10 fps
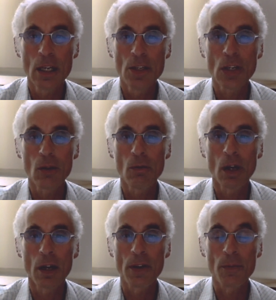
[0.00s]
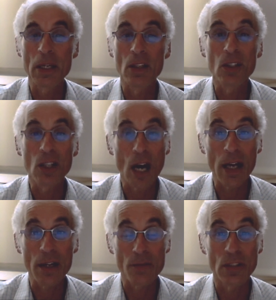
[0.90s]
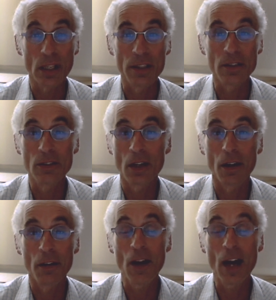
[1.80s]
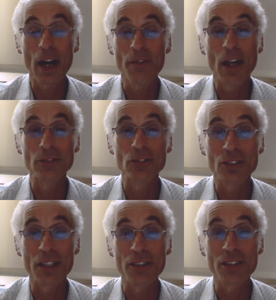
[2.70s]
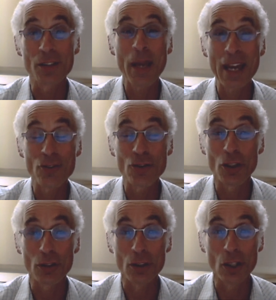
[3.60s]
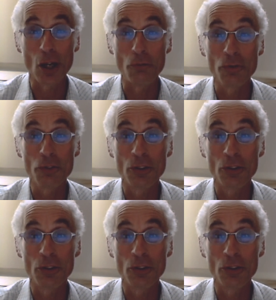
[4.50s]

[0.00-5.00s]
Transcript: So uh, there have been a lot of studies, uh, five thousand studies in the past year alone,